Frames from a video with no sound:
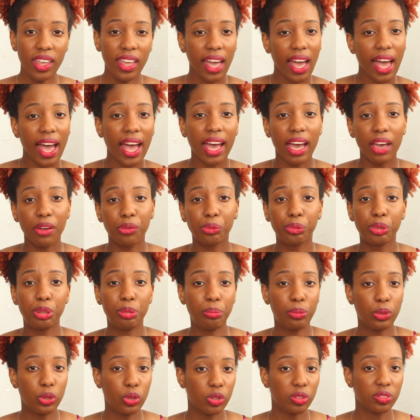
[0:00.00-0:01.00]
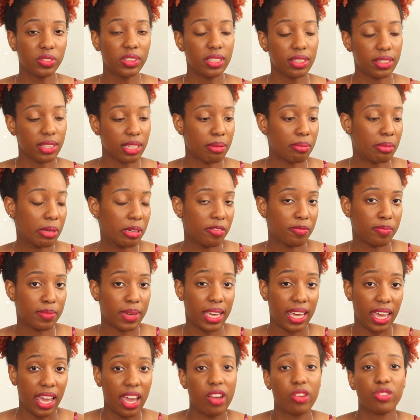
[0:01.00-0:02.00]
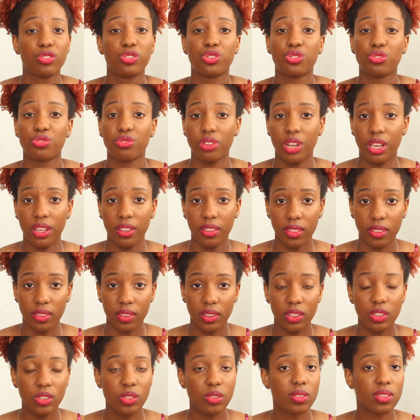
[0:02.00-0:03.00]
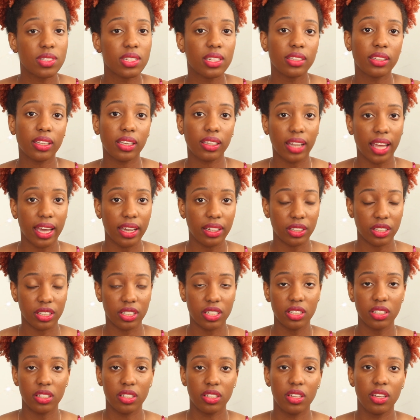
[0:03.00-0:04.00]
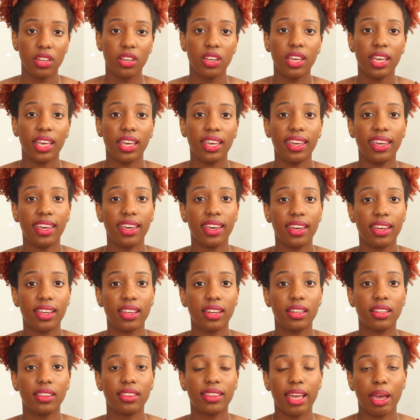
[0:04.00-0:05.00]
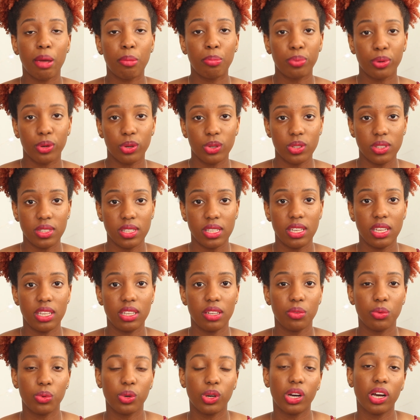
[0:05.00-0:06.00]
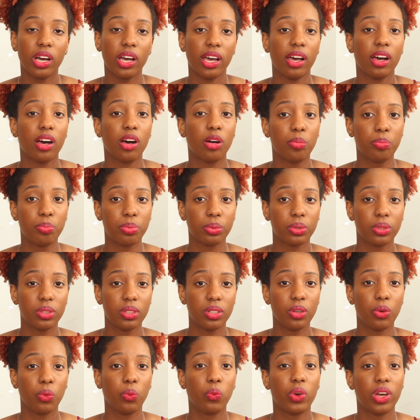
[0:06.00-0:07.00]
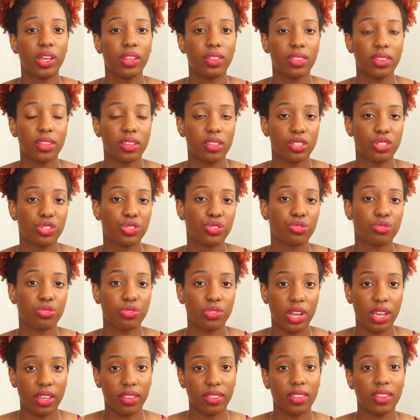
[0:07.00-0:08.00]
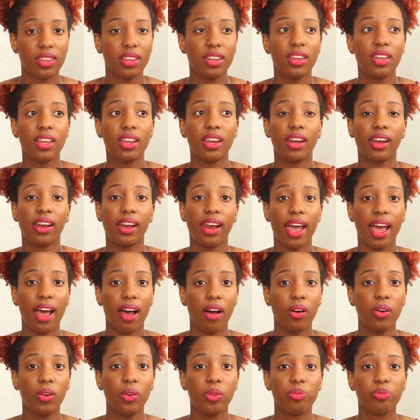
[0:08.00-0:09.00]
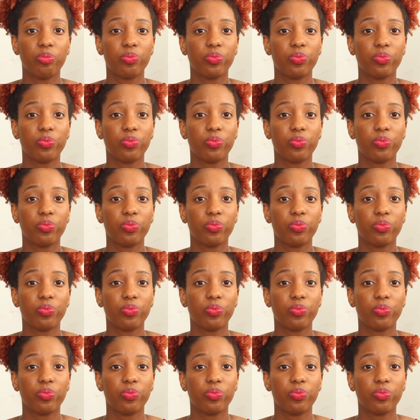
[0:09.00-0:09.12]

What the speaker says: I removed some of my hair strength using the lightener, and that protein will help with strength. Now,